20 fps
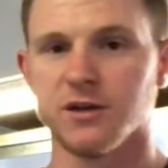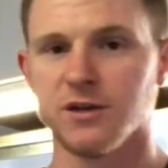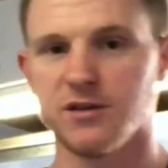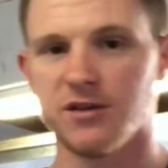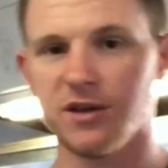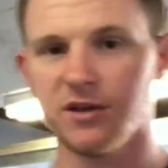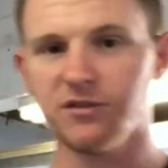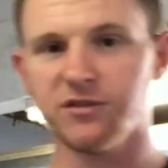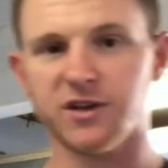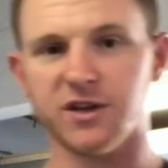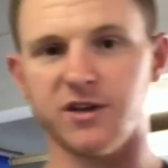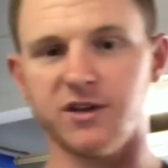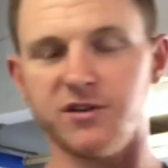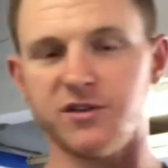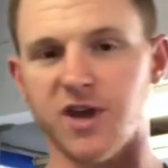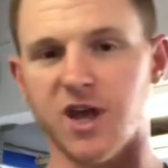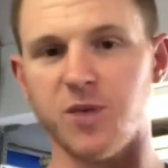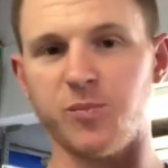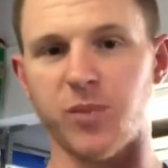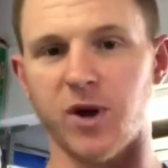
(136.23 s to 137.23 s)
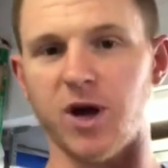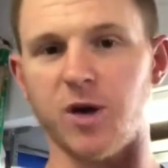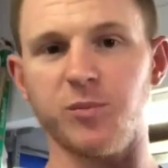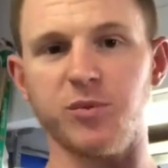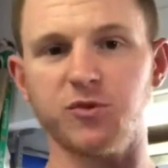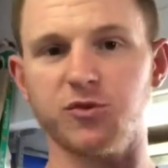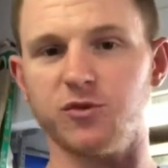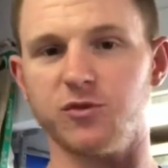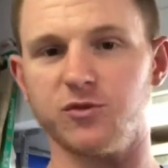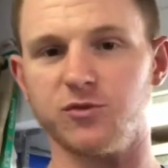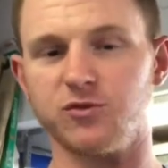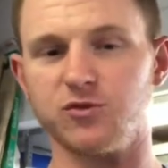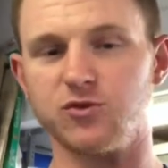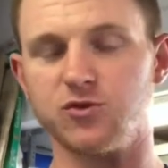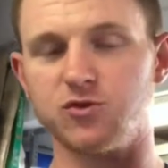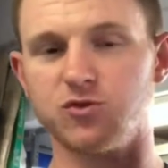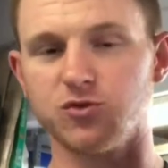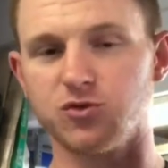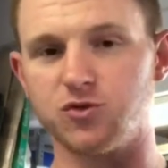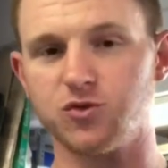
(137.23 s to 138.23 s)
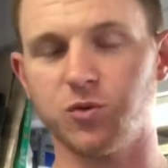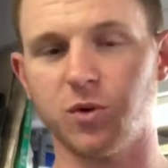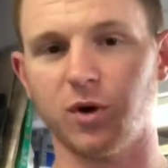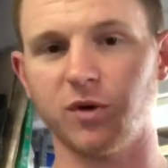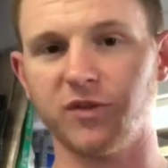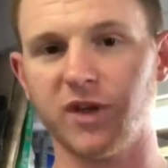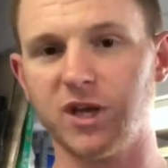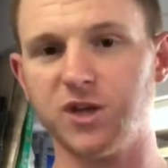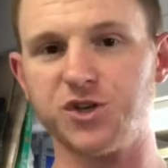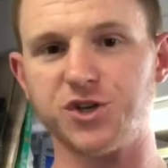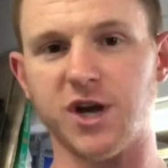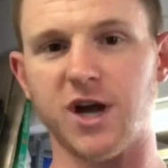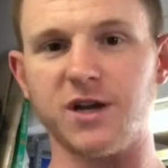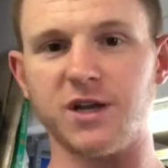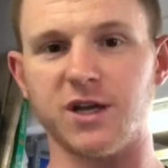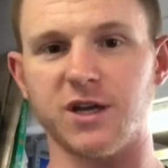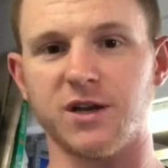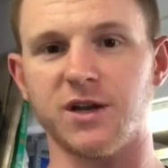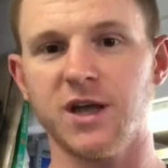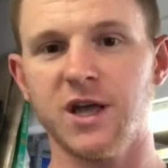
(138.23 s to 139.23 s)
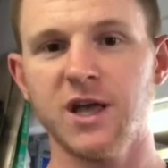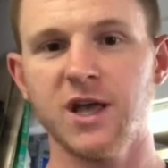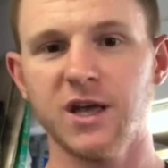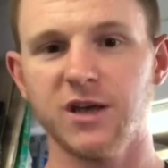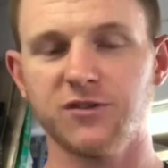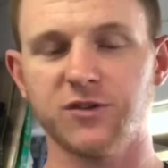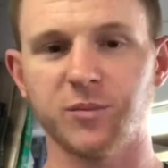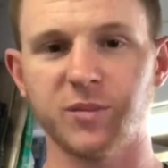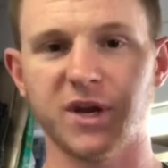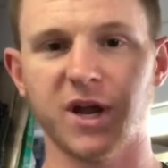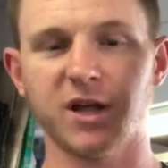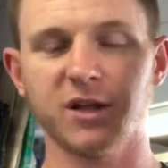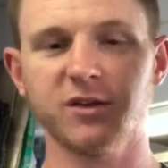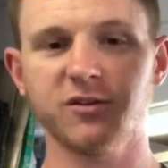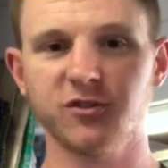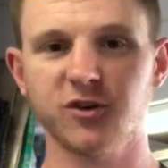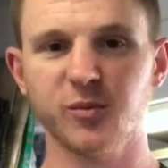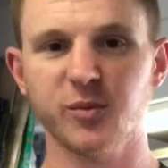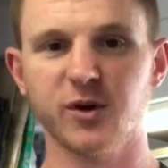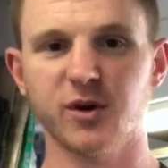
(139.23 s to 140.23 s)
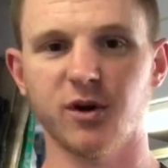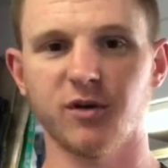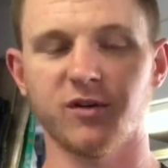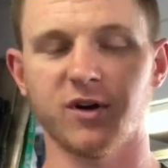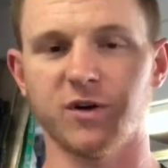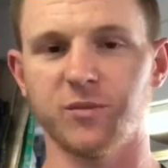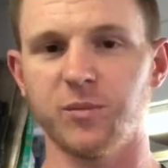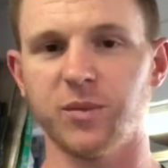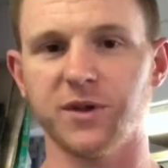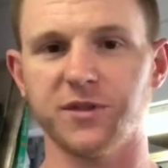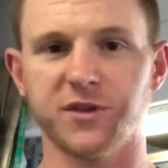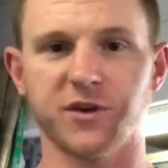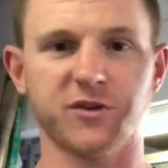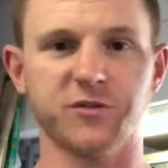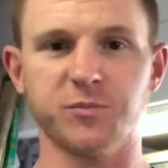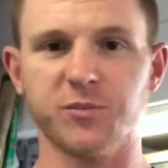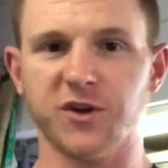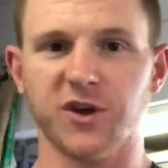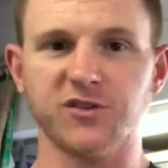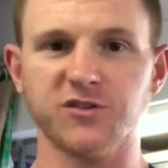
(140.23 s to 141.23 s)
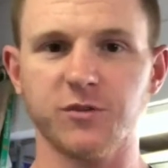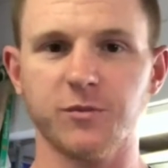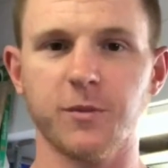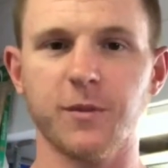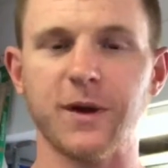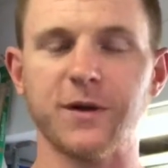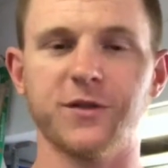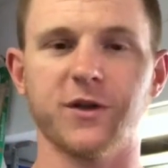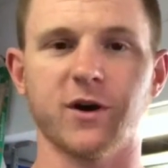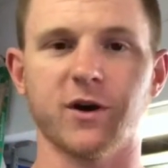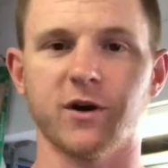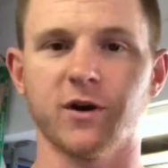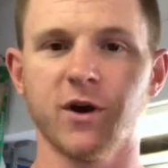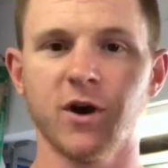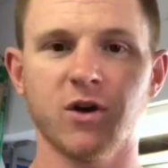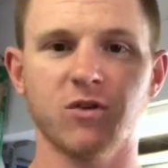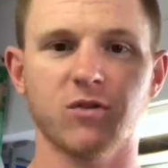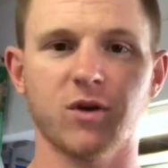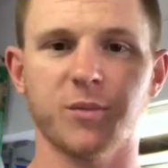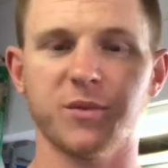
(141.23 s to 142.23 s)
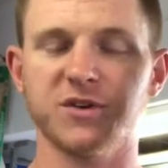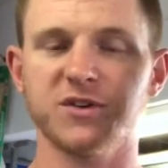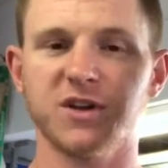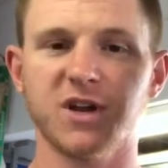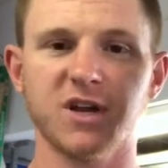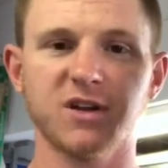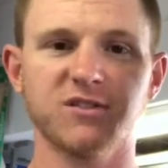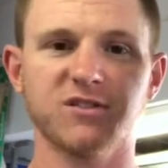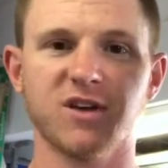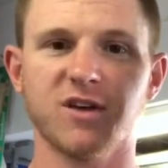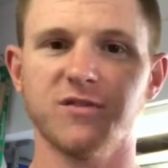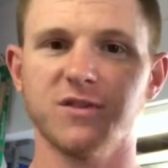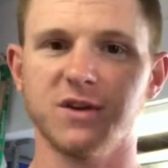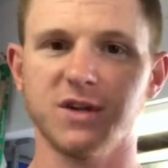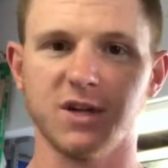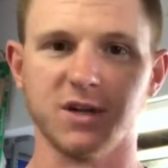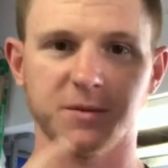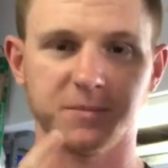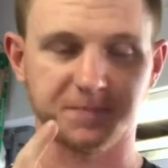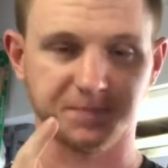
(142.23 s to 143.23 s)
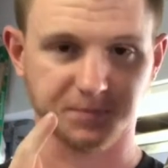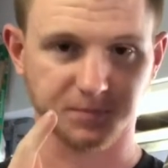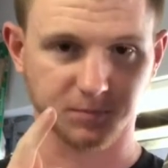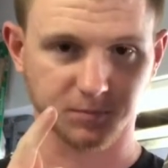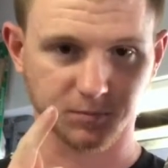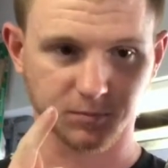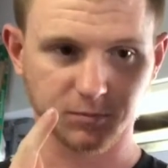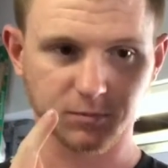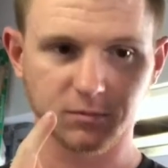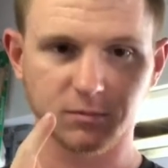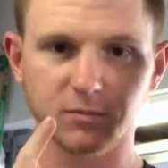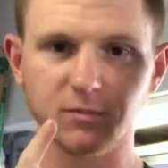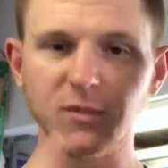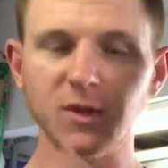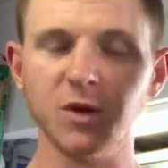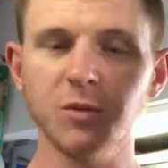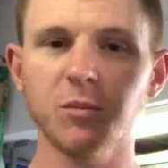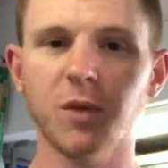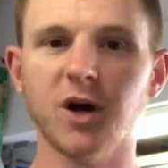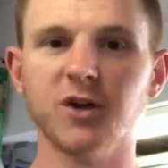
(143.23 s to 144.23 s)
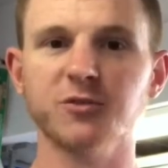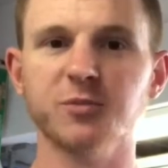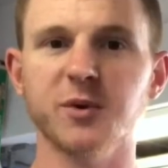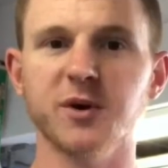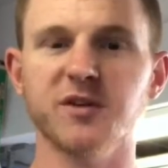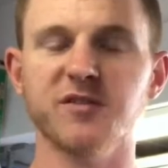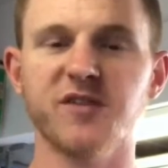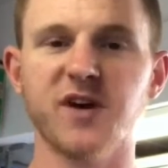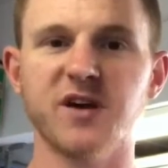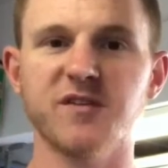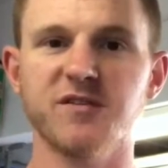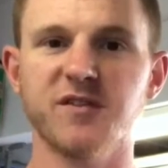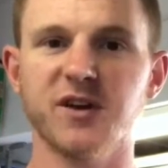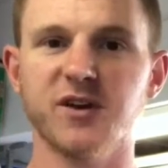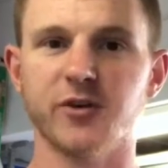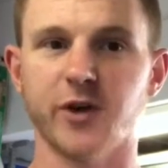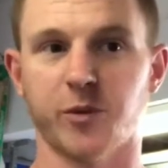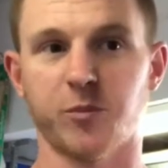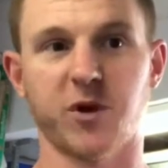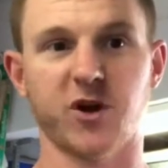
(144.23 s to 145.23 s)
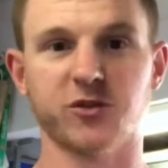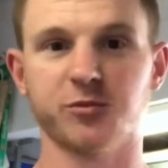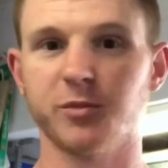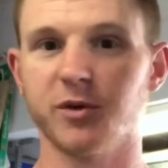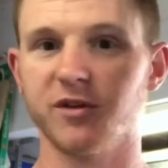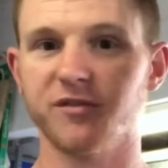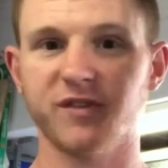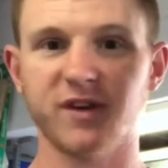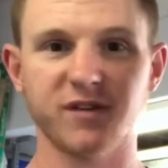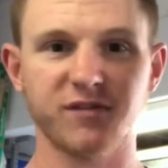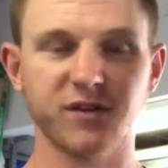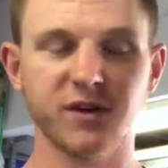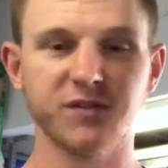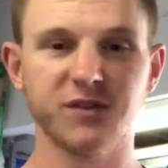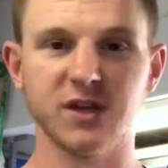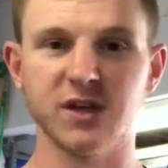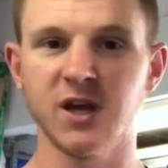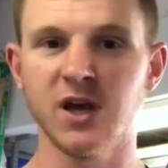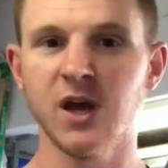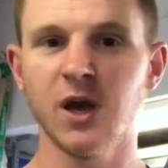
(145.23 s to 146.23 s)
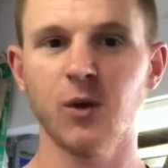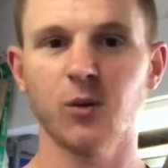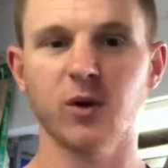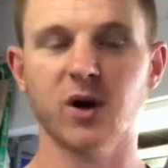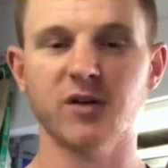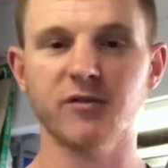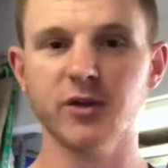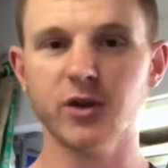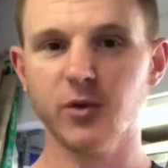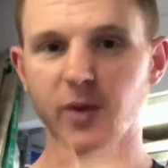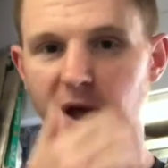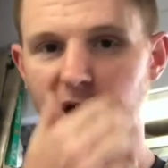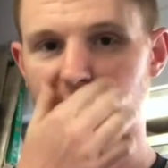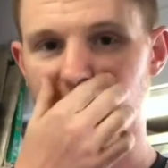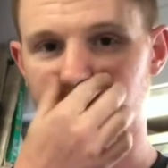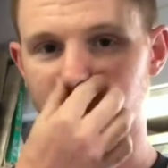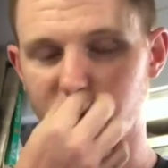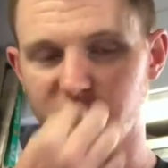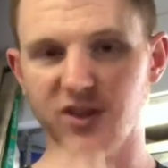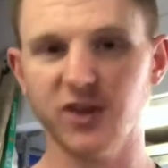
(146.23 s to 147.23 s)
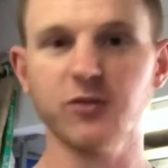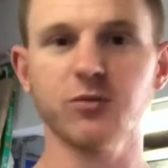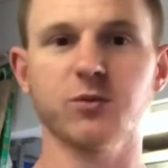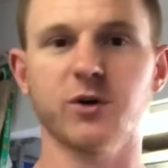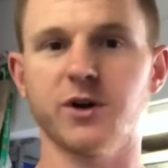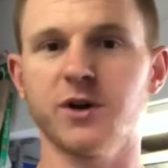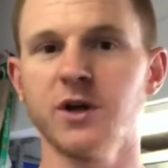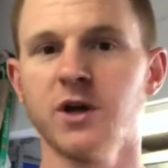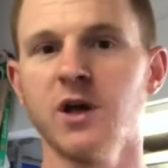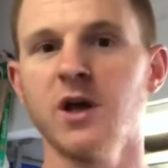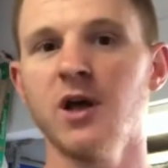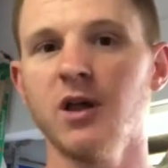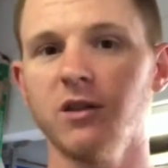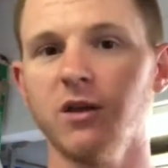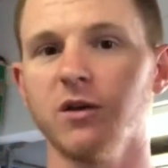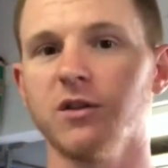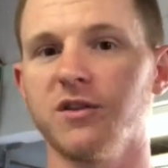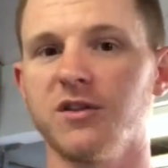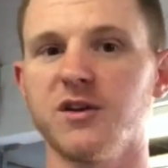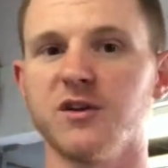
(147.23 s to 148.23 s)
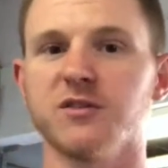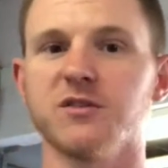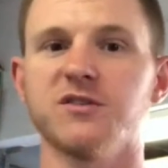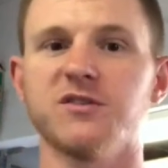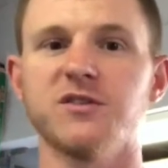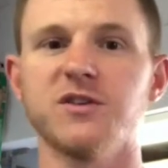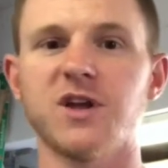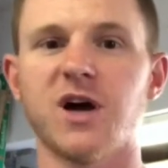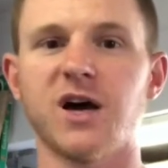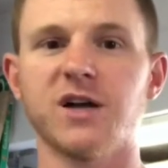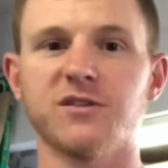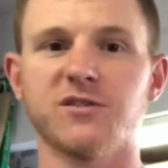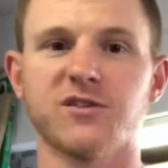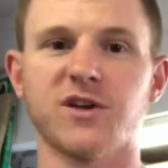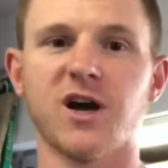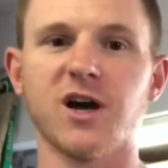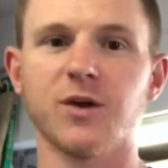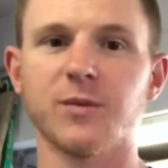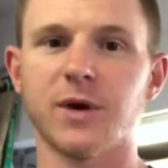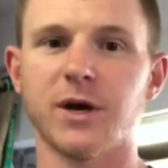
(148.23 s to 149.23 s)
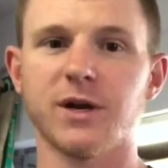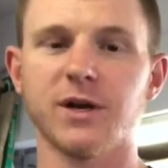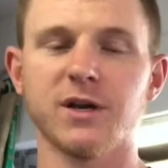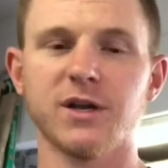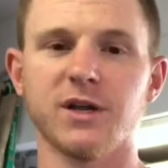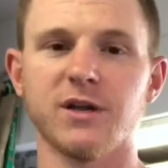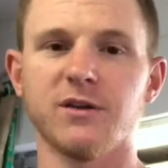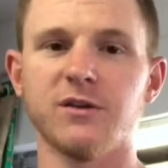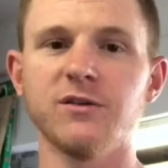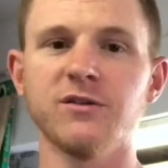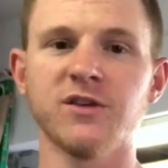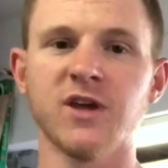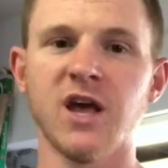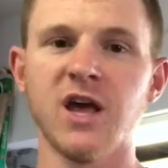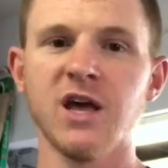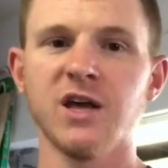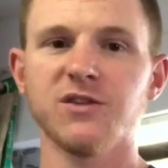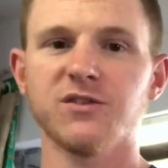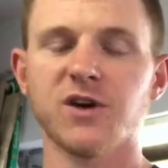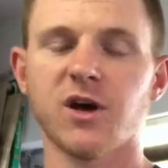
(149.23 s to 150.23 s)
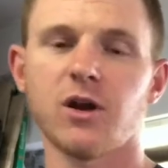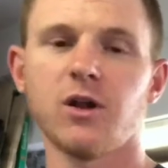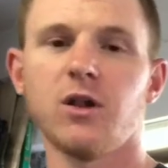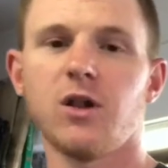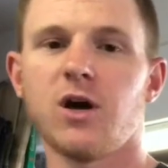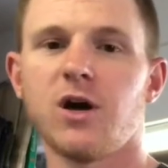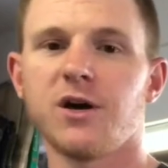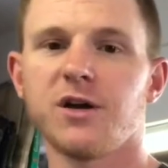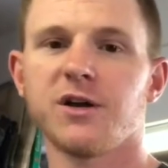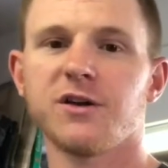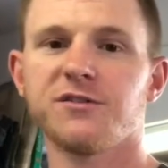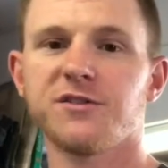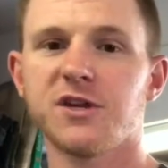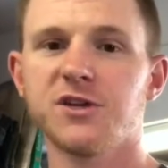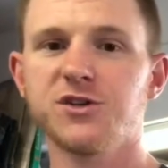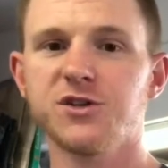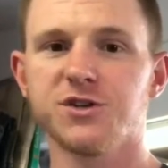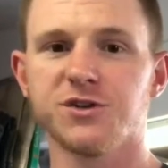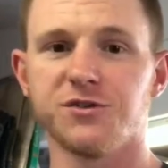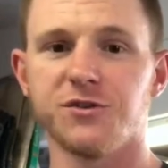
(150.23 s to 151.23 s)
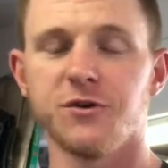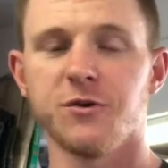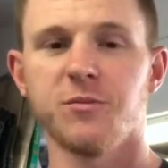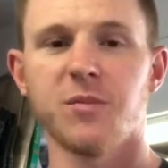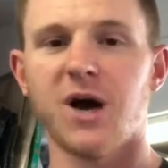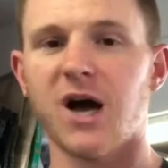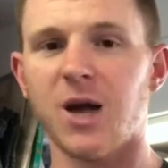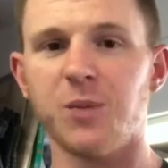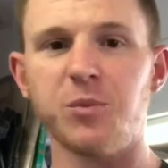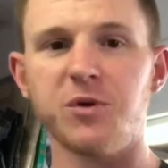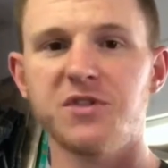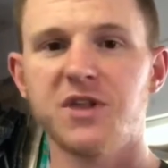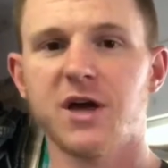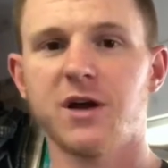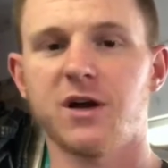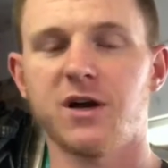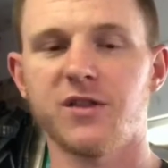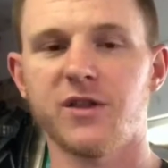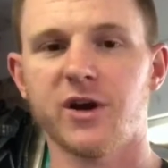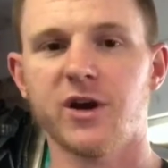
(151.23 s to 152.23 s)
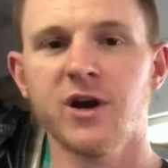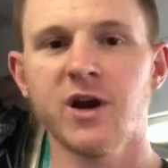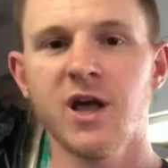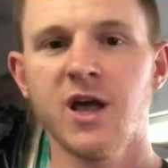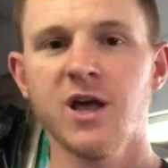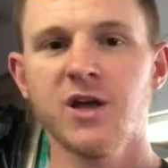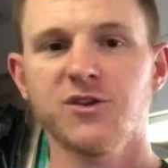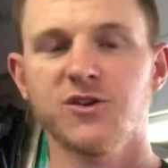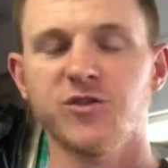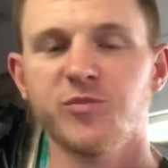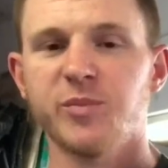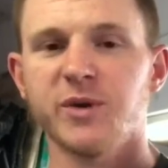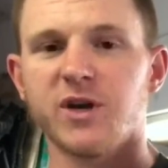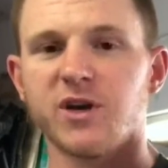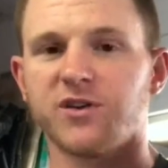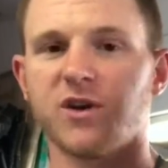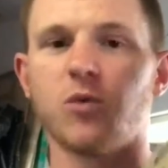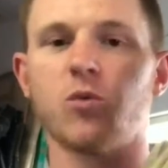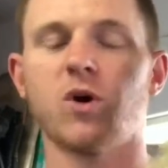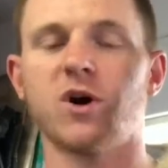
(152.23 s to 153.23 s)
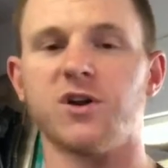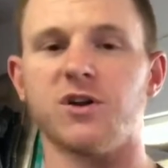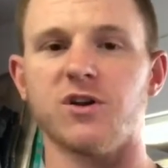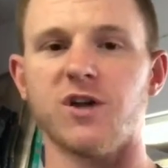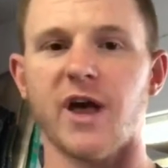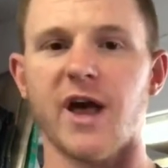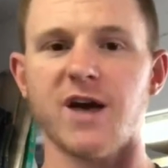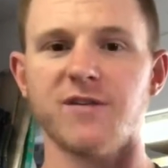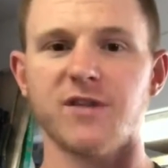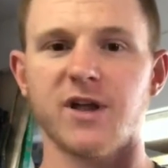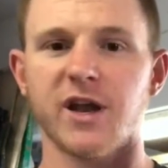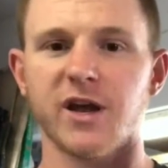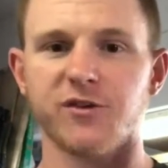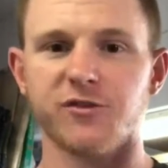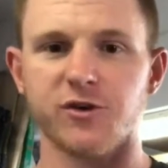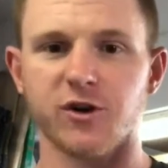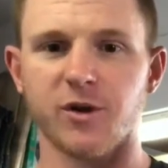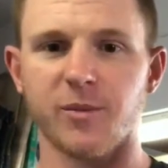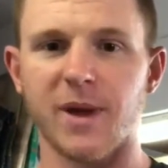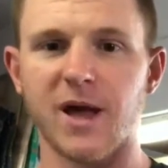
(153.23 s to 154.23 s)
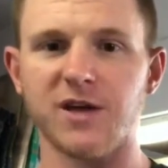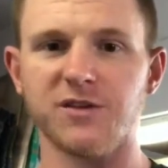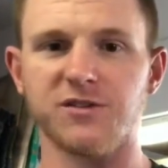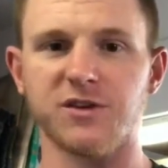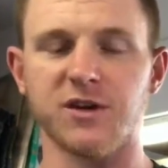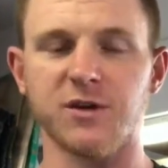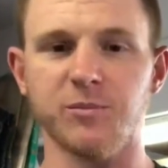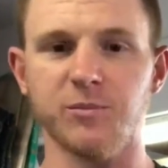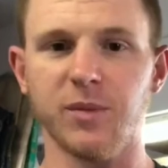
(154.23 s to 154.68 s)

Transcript: This is a pumped 12-gauge shotgun. The Benelli Supernova, but there's tons of them out there. Remington 870, Mossberg 500, Mossberg 550, whatever you have. This one, the only thing not stock about it is it's got a long extension tube. I put that on there just because I wanted to have that extra capacity.